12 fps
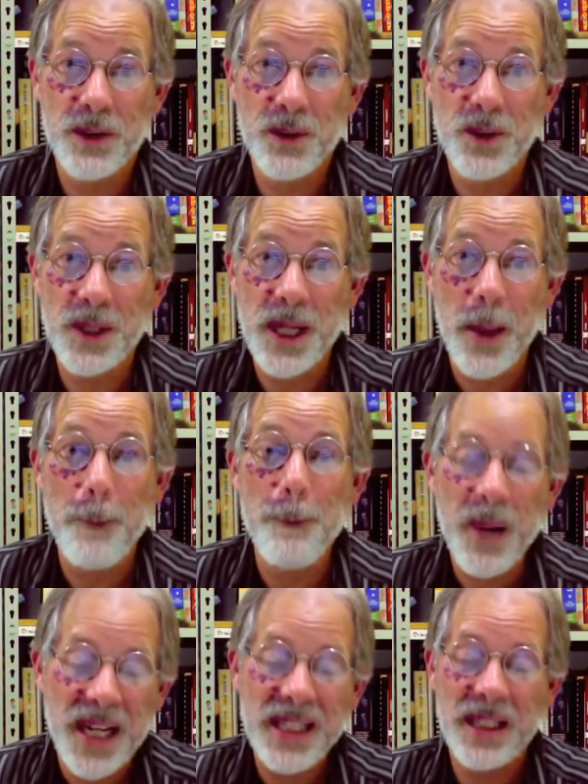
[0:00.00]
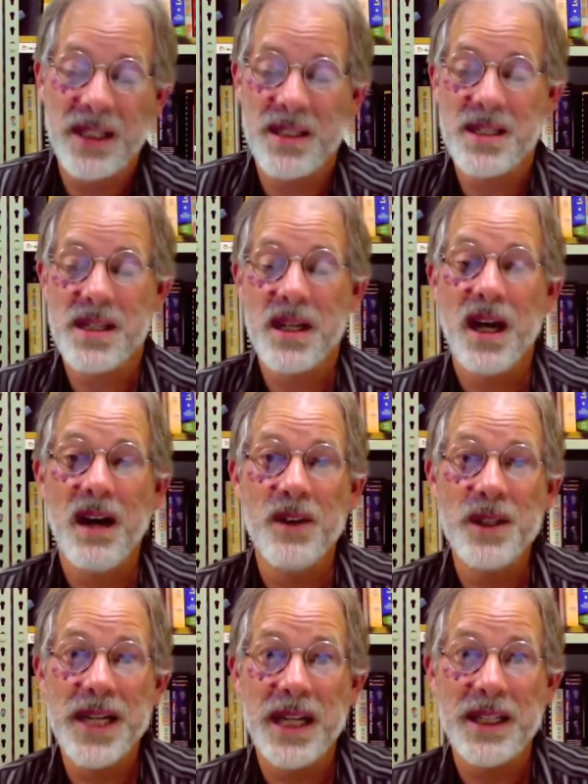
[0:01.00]
through the abundance of
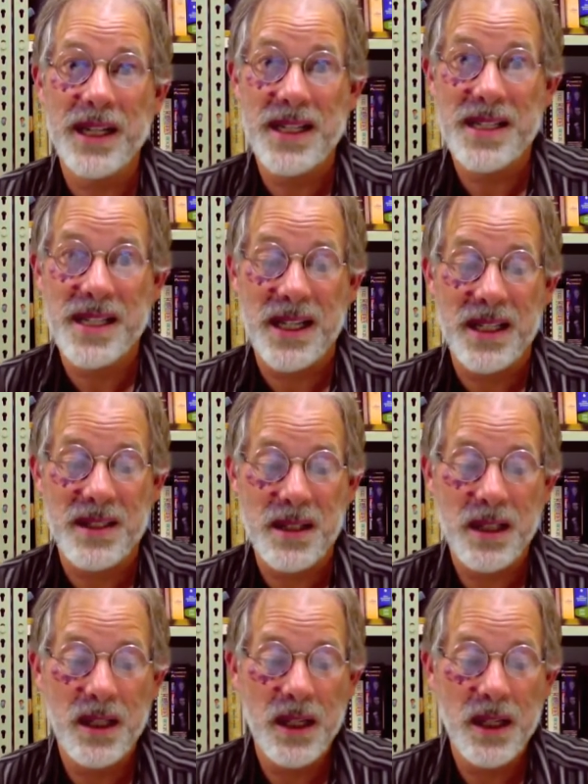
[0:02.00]
her delicacies.